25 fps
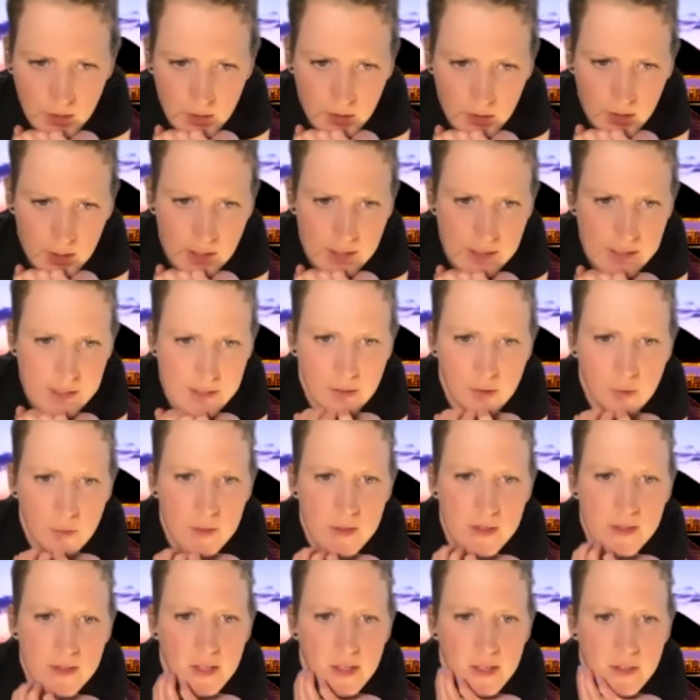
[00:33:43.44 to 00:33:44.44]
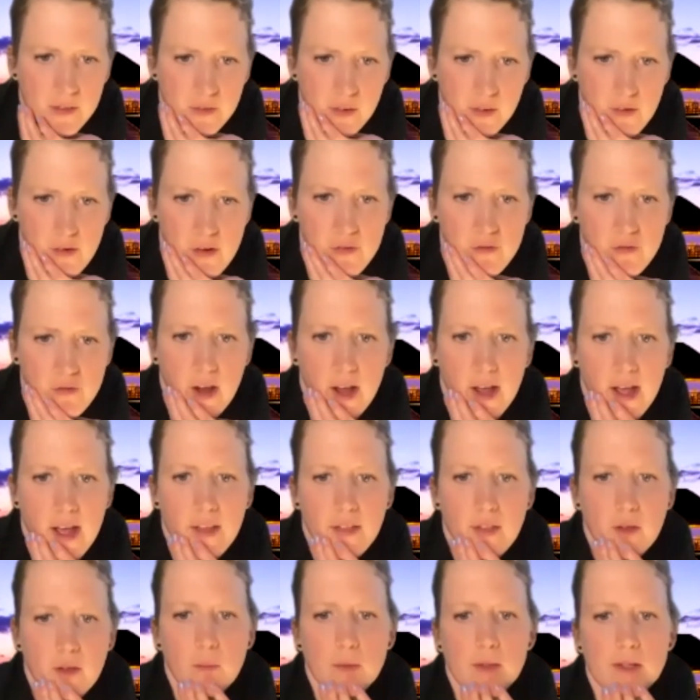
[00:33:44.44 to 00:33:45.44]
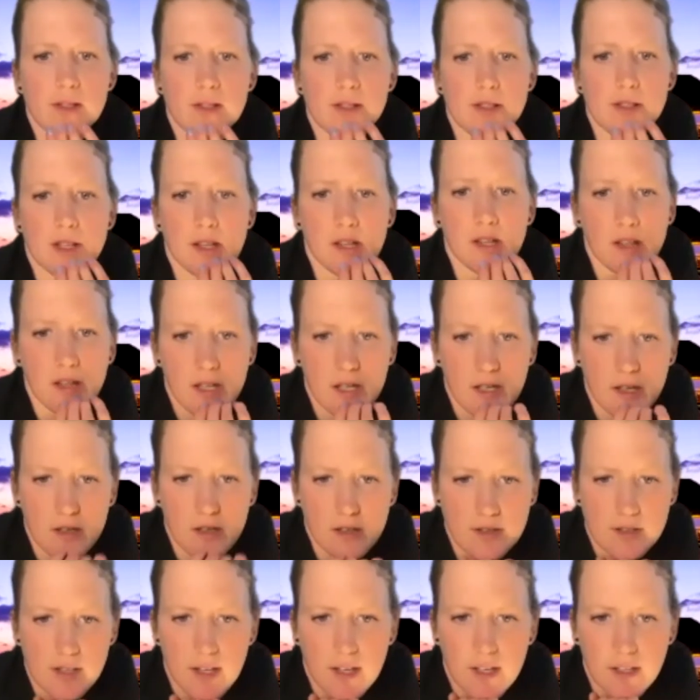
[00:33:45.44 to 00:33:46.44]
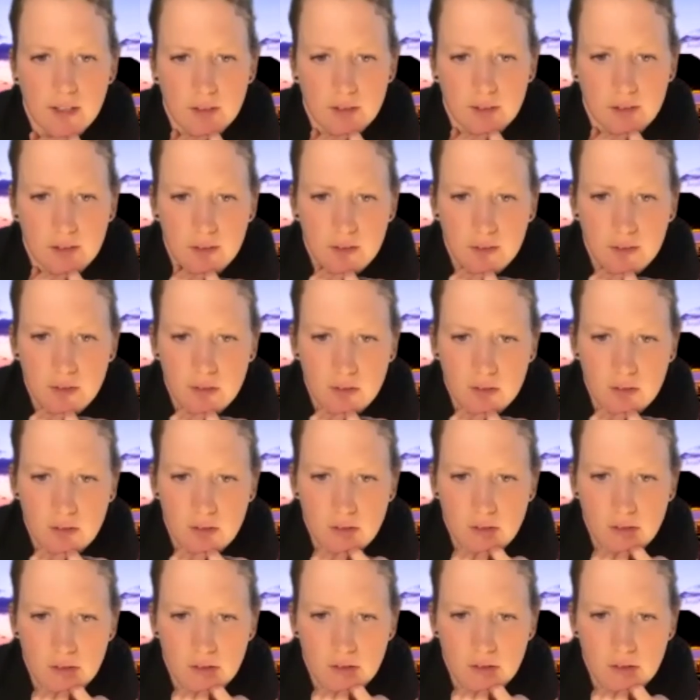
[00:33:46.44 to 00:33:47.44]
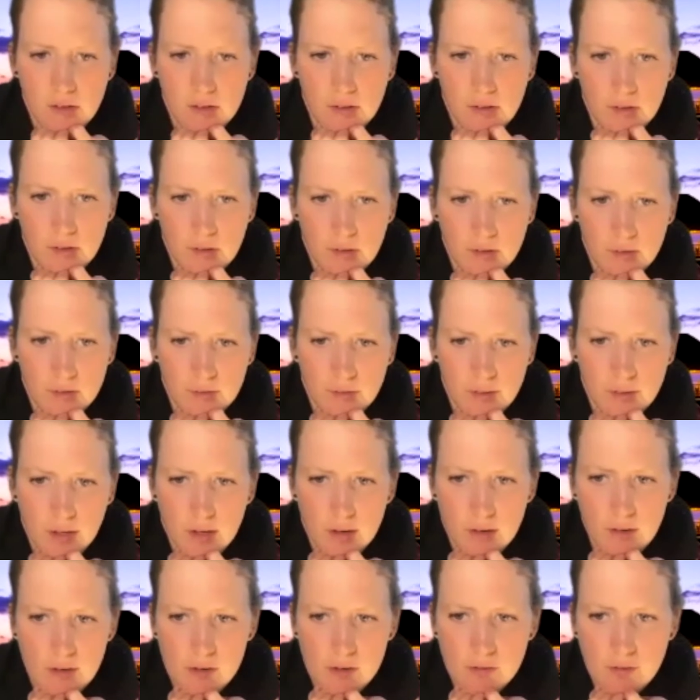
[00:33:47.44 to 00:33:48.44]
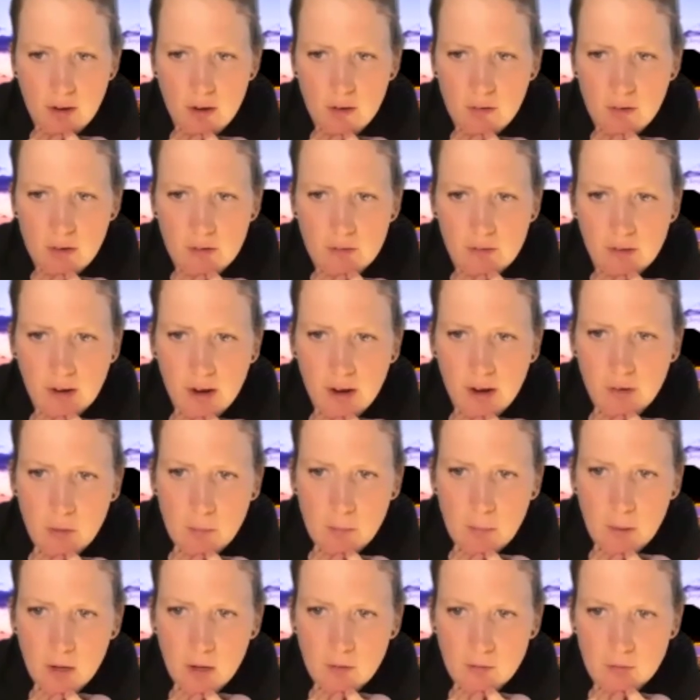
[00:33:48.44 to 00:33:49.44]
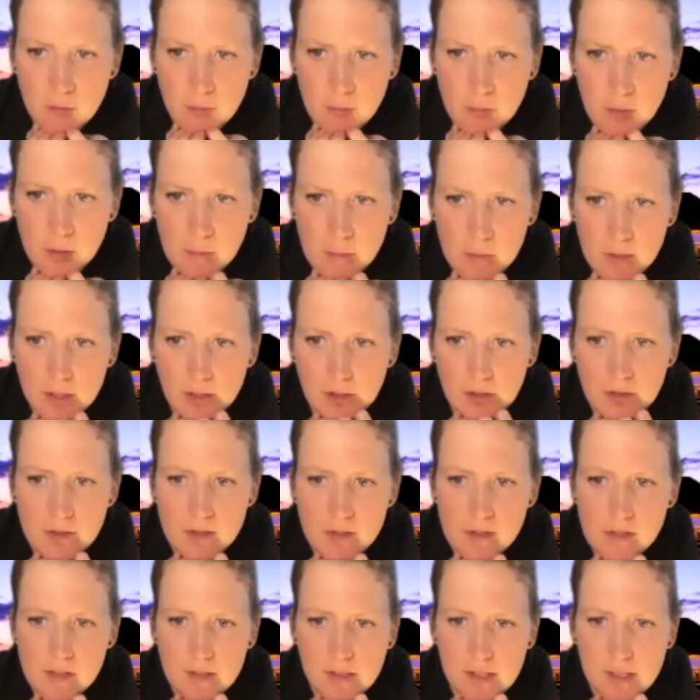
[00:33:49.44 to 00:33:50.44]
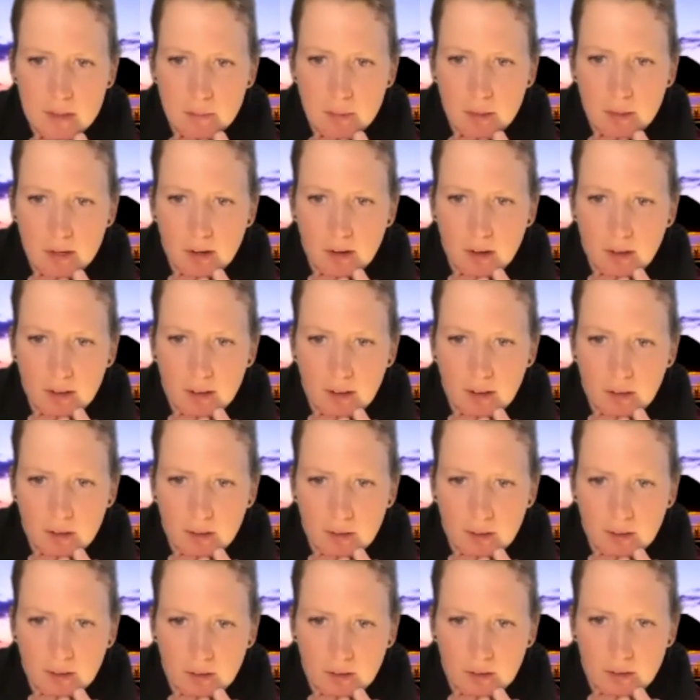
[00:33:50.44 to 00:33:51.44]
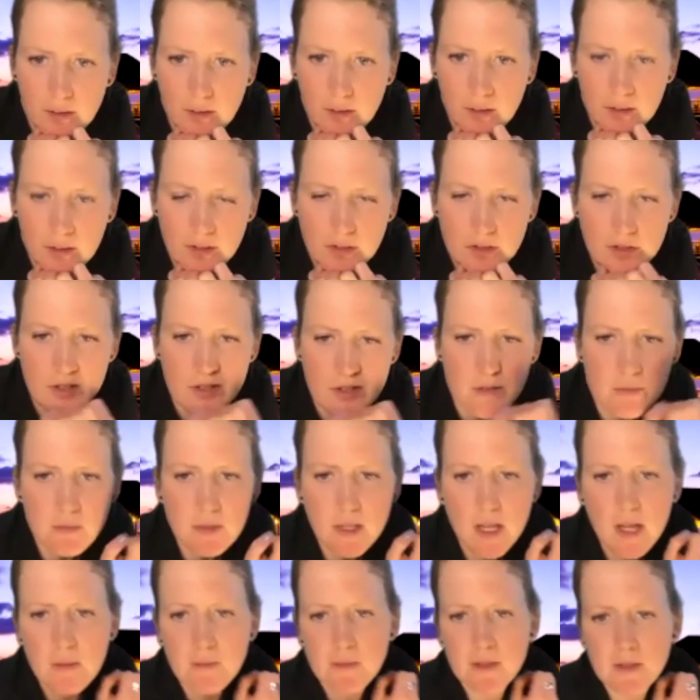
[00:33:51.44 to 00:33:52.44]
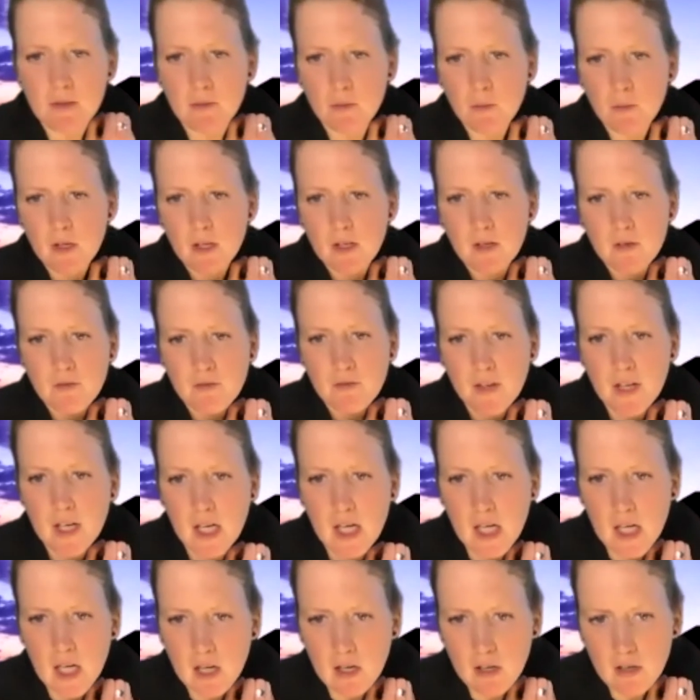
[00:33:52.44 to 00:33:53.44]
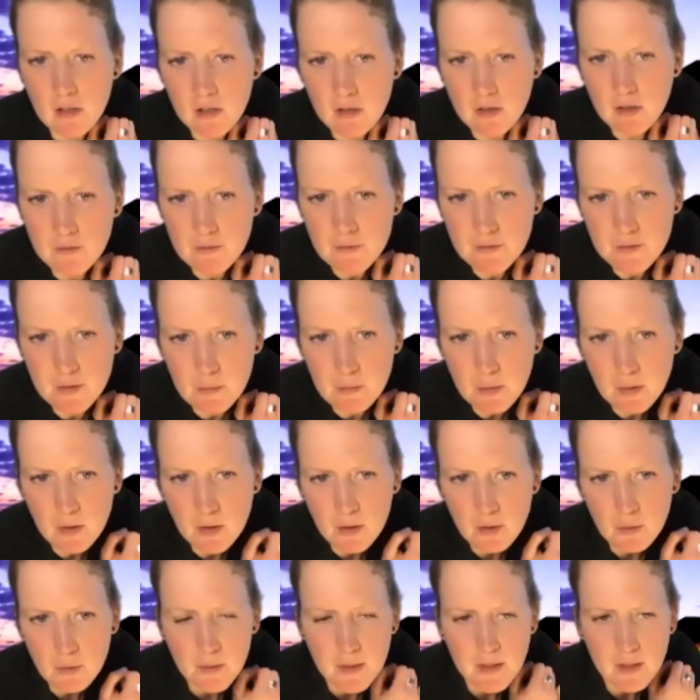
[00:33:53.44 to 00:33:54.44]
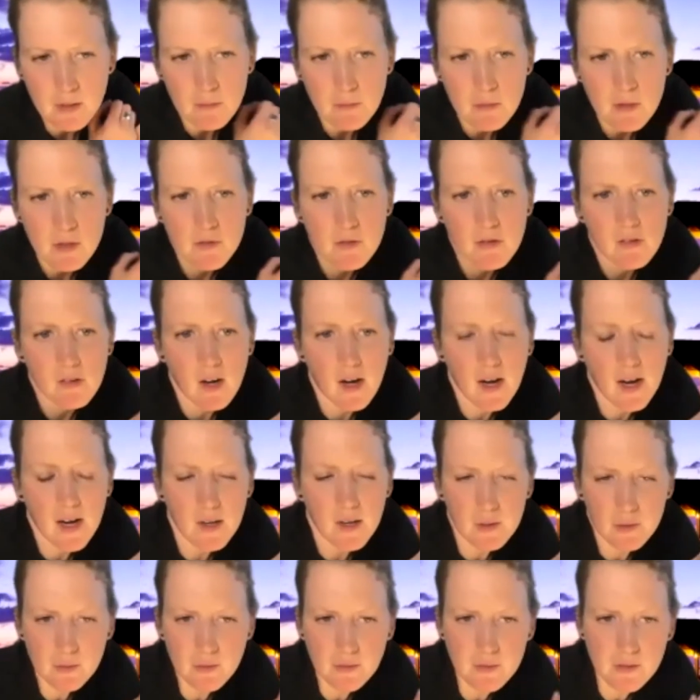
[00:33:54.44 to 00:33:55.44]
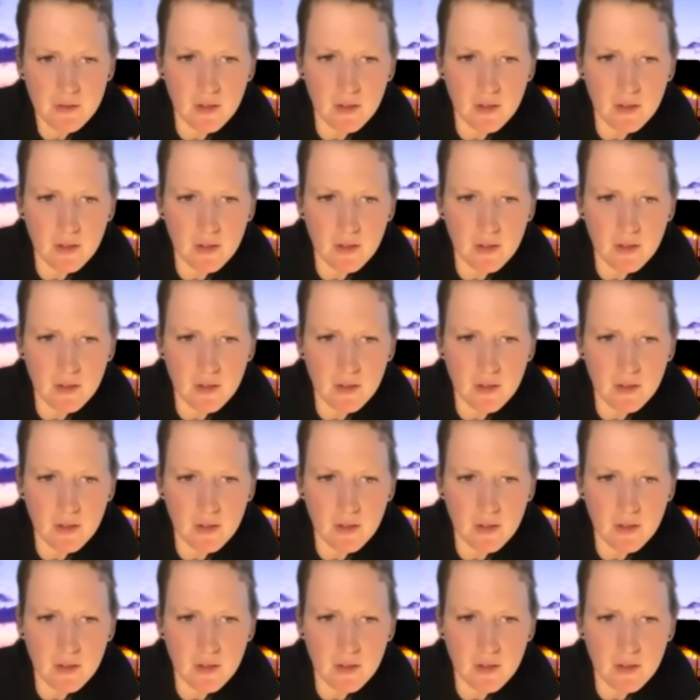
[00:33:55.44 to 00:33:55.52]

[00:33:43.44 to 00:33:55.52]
As I always say, it's very rare that we're still in our day. Very, very rare, apart from when we go to sleep at night. So sometimes we can feel a little uncomfortable and we can move around.